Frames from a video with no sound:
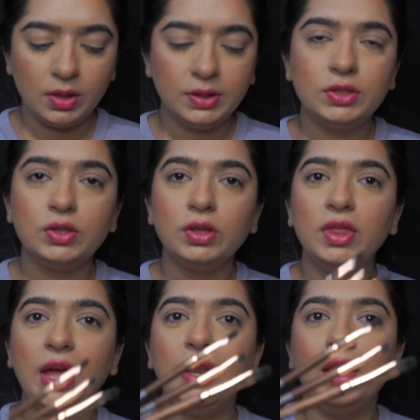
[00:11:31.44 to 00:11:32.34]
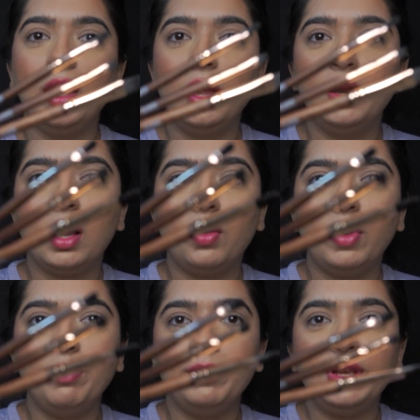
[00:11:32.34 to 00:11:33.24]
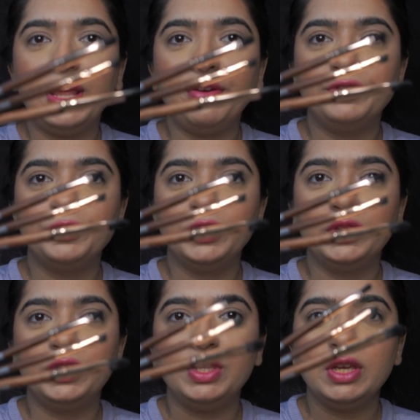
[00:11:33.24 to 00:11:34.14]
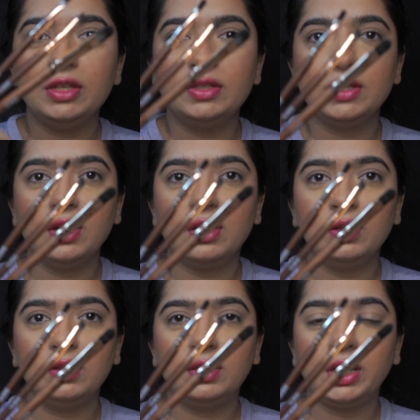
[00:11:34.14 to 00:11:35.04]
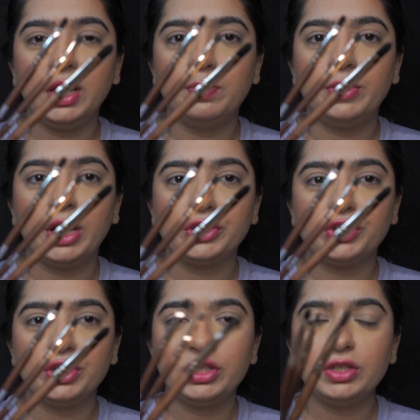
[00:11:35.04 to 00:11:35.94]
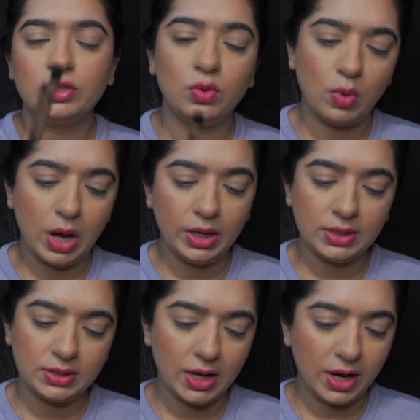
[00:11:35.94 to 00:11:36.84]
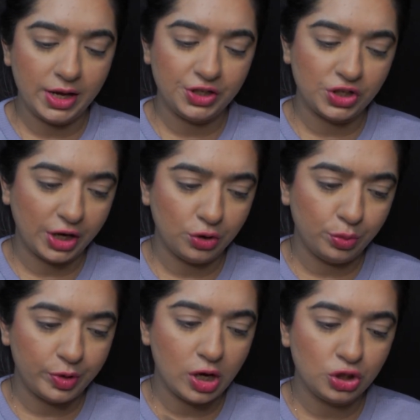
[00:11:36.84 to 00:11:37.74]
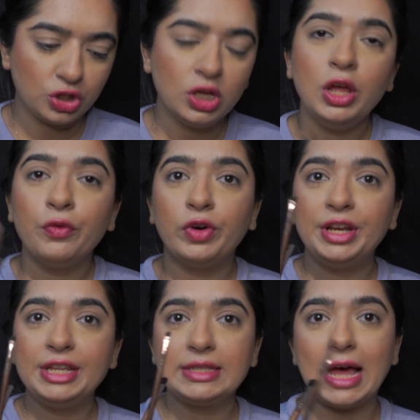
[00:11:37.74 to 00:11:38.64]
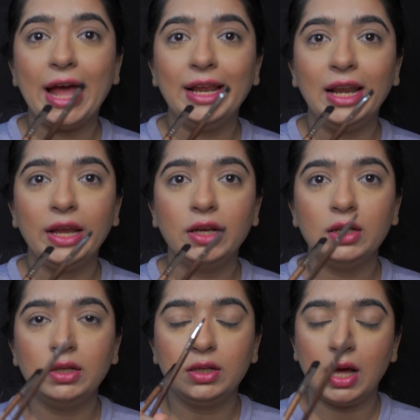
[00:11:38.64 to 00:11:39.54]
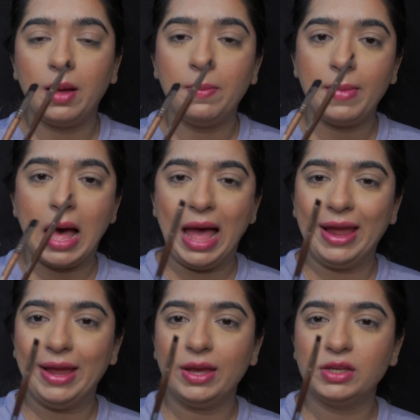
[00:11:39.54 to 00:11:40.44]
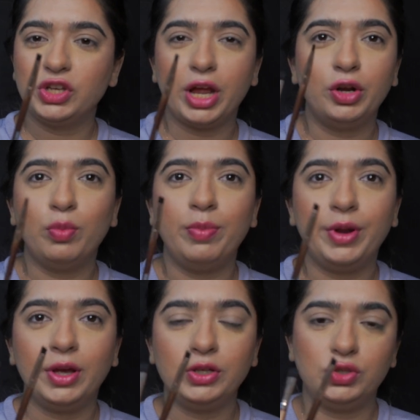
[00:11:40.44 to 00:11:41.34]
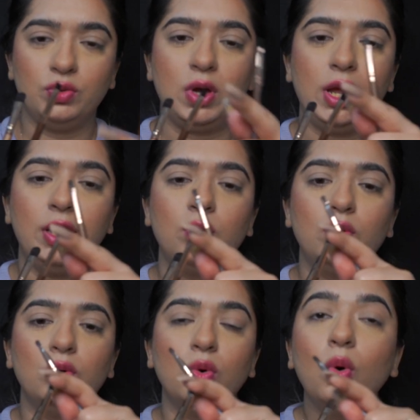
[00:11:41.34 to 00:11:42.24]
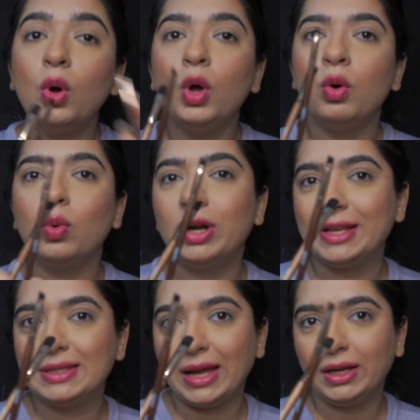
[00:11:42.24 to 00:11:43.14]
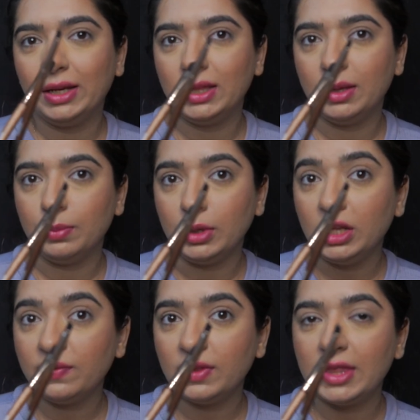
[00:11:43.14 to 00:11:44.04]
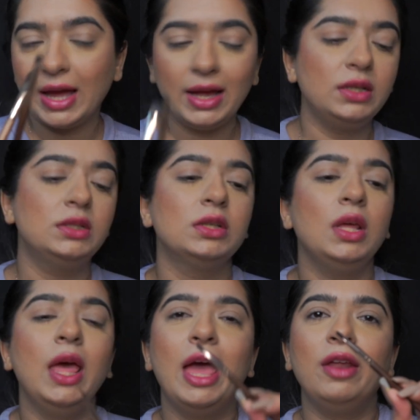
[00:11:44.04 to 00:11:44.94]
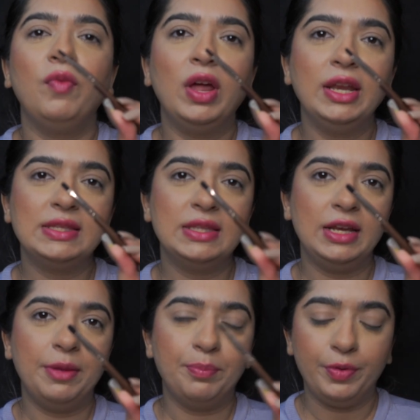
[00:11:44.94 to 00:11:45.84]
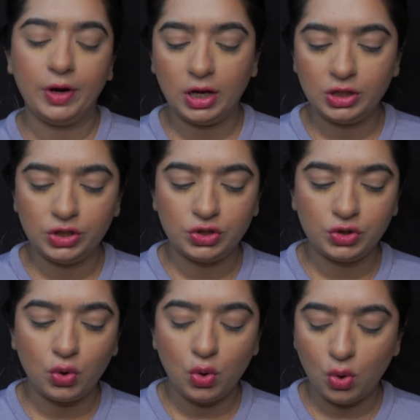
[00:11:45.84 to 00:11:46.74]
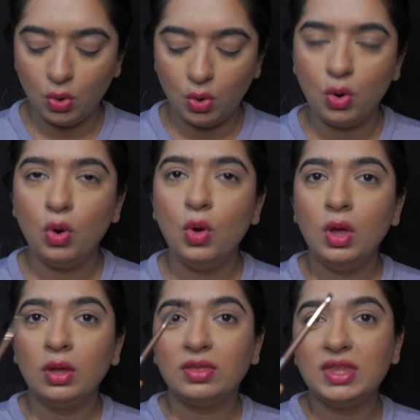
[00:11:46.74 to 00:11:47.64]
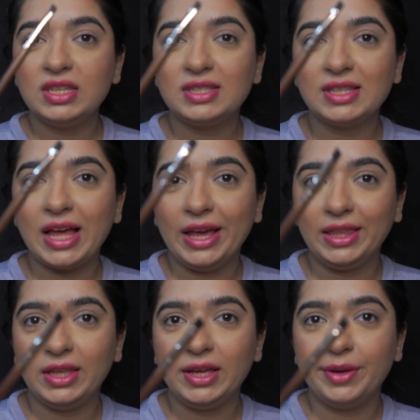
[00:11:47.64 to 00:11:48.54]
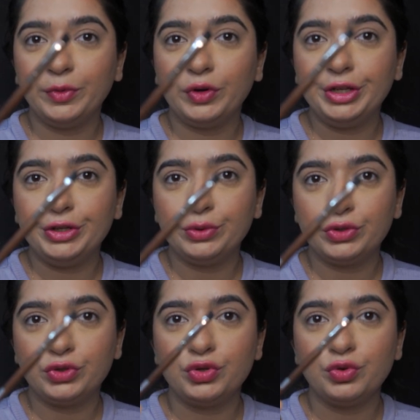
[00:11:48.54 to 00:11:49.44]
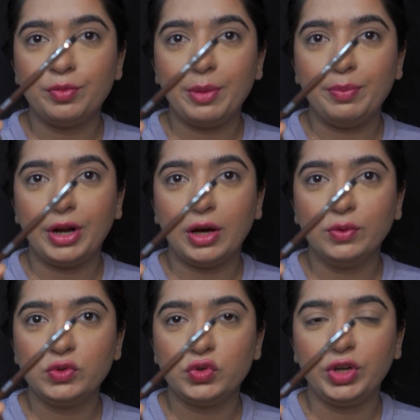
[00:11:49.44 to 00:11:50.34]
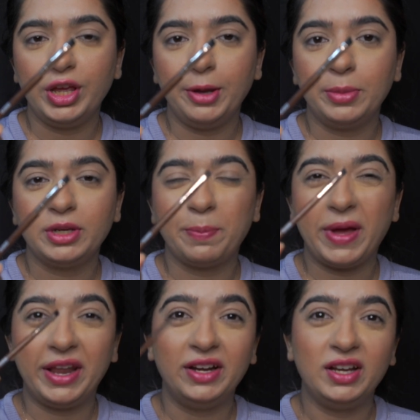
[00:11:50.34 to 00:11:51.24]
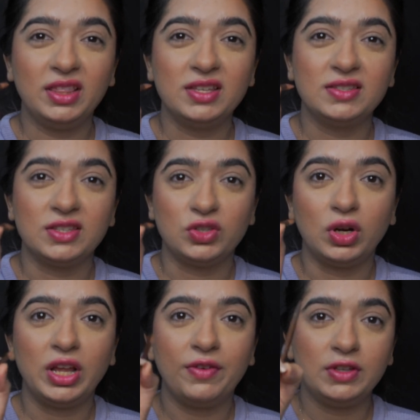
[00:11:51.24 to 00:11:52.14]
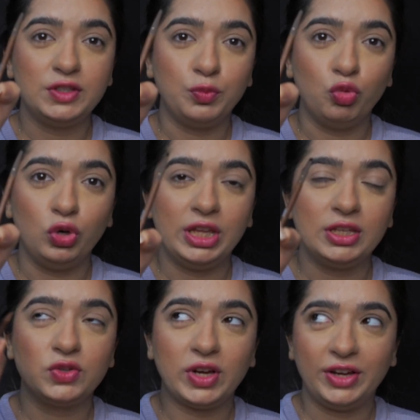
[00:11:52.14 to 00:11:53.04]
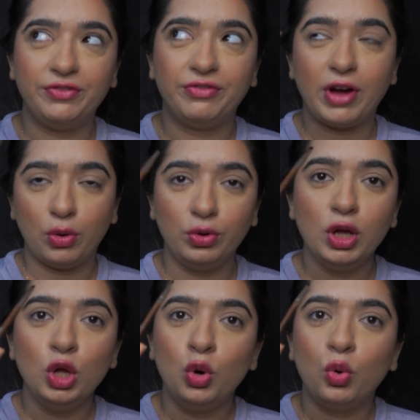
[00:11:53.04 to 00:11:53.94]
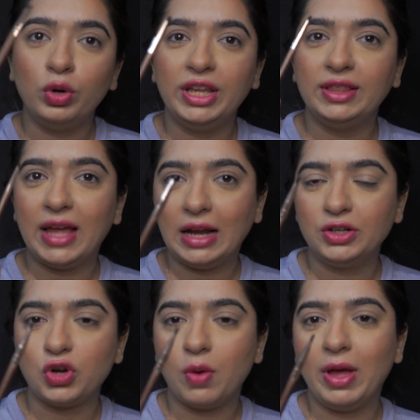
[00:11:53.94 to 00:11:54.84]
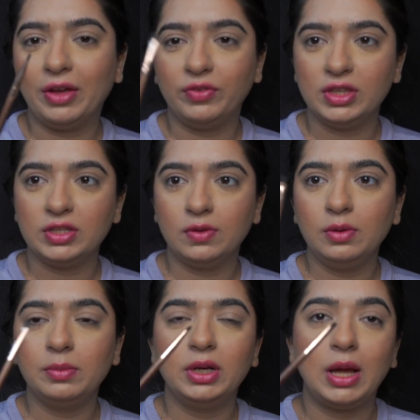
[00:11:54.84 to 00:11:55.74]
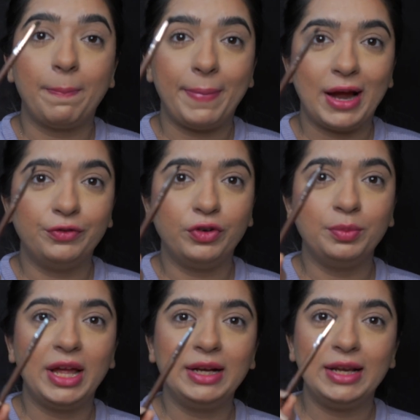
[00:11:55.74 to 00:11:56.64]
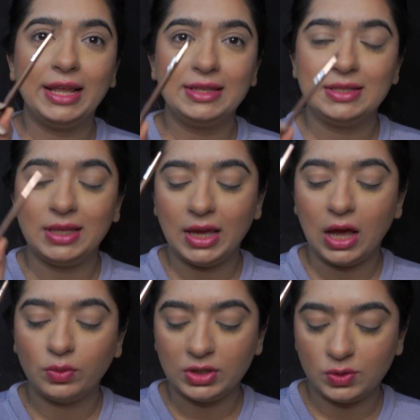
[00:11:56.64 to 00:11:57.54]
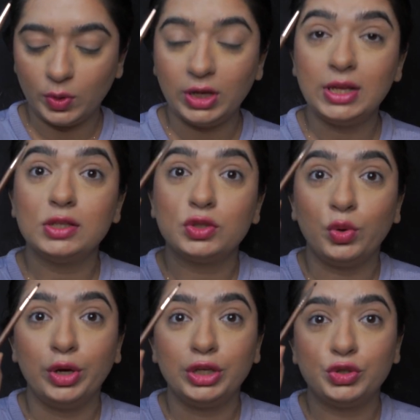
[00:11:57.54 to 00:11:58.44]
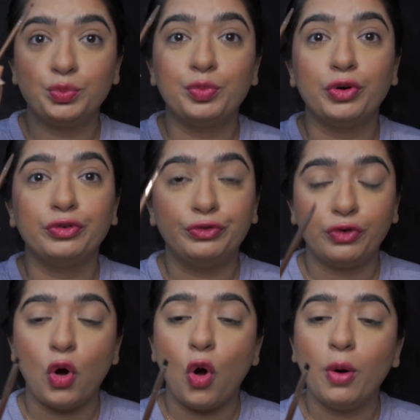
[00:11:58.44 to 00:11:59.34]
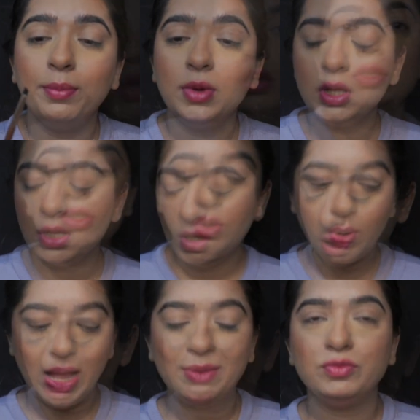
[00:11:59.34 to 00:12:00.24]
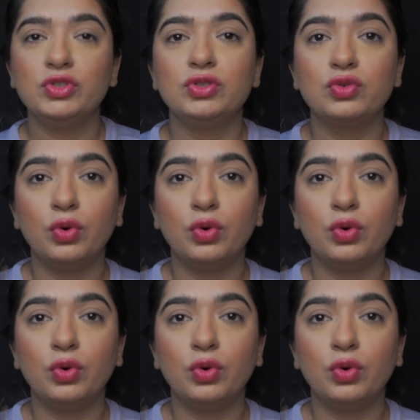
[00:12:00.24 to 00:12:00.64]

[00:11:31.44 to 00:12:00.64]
So then now I'm left with these three brushes. So one is the eyeshadow brush, one is eyeliner cum eyeshadow brush, so I don't know what exactly they mean with that, and one is the lip brush. So this I think I'm gonna use to do my brows today, but apparently this does not have a spoolie, so I found only that drawback with this one. But apart from that, let's see how this one is going to perform. So I'm just